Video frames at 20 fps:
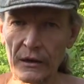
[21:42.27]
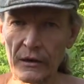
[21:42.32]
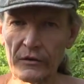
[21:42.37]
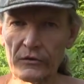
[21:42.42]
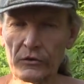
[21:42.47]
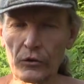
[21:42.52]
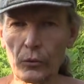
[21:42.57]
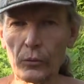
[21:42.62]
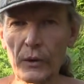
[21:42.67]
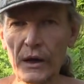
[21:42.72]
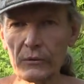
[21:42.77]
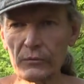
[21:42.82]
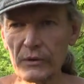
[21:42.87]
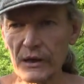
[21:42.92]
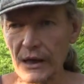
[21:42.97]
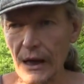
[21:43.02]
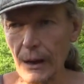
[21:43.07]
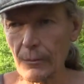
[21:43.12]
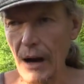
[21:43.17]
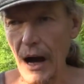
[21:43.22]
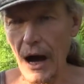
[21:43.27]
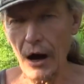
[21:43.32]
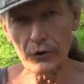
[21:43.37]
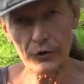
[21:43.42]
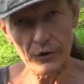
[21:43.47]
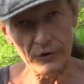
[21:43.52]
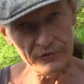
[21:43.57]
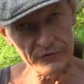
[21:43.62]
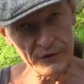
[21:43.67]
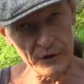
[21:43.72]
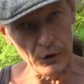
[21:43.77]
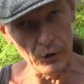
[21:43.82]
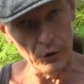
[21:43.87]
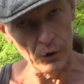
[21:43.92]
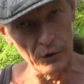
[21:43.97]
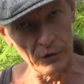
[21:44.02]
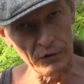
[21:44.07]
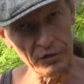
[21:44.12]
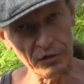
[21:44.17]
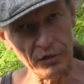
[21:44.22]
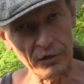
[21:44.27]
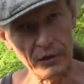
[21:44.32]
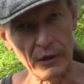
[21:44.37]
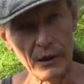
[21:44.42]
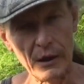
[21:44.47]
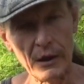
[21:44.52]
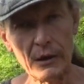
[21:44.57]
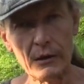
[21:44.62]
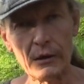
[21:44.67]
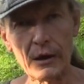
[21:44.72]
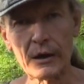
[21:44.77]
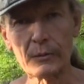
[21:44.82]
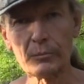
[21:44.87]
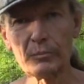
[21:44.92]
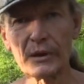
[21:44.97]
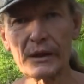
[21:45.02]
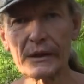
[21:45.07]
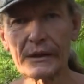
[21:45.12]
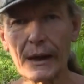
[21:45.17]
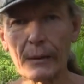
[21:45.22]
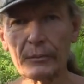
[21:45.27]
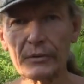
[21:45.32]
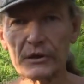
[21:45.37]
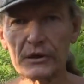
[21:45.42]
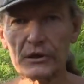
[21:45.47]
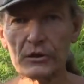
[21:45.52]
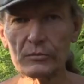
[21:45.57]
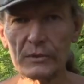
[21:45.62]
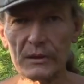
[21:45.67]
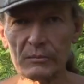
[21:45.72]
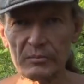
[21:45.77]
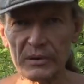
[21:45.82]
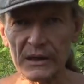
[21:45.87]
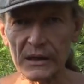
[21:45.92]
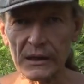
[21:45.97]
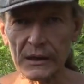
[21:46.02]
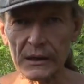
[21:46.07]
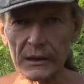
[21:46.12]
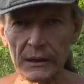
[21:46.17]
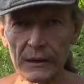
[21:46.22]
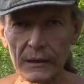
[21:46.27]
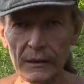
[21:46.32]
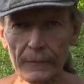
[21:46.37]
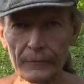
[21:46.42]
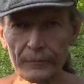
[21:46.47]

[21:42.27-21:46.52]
So when we come out of the earth and build up a human being,